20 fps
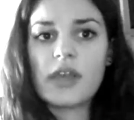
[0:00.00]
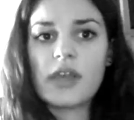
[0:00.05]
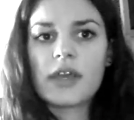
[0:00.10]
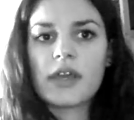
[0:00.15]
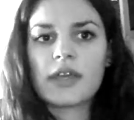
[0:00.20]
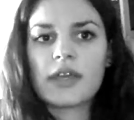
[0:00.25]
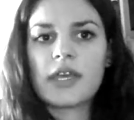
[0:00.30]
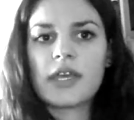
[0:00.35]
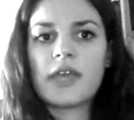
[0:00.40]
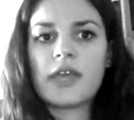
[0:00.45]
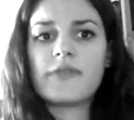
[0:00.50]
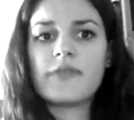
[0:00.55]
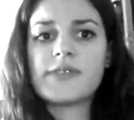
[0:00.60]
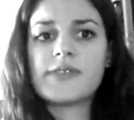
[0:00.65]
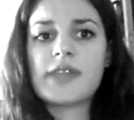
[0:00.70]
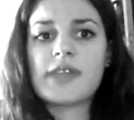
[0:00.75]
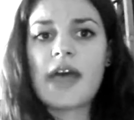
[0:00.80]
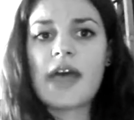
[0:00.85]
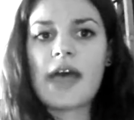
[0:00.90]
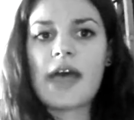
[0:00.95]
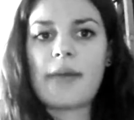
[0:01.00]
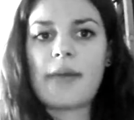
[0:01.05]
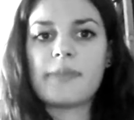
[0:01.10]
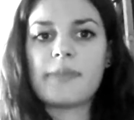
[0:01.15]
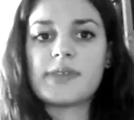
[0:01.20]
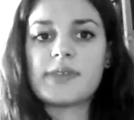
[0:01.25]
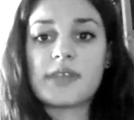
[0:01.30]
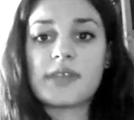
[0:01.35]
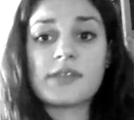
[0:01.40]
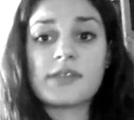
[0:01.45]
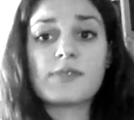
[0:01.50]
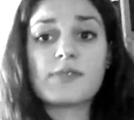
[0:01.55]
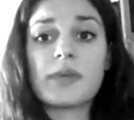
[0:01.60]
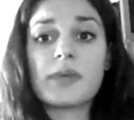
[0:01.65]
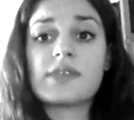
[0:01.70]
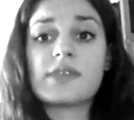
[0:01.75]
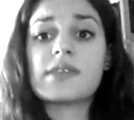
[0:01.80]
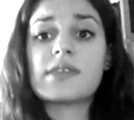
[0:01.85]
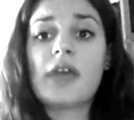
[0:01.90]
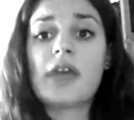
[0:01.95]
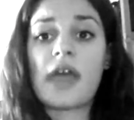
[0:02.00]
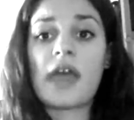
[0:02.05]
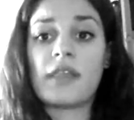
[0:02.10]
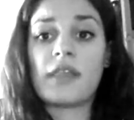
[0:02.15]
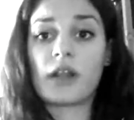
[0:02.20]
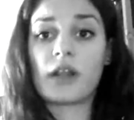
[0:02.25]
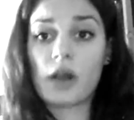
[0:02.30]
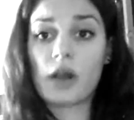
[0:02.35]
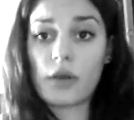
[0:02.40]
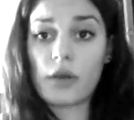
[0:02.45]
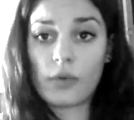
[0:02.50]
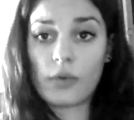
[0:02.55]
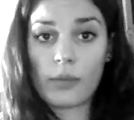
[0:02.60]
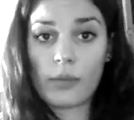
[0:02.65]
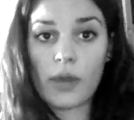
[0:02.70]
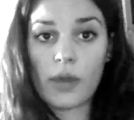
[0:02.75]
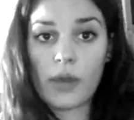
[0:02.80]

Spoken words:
gives them suspense and gloom.